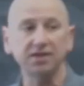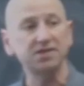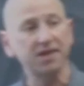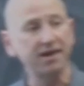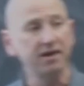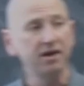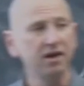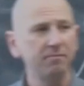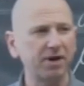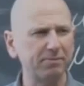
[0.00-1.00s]
let's say,
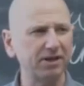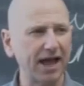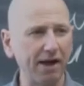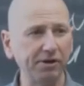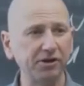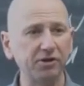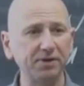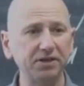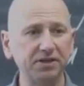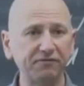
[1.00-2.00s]
but I'm allowing there to
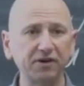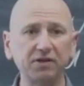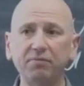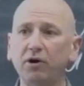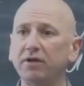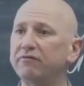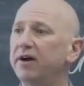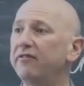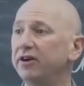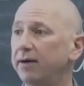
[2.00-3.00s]
be a different component for
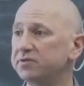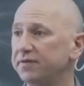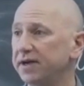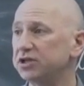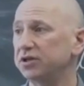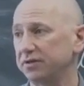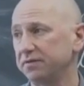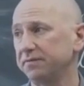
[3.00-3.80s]
every observation.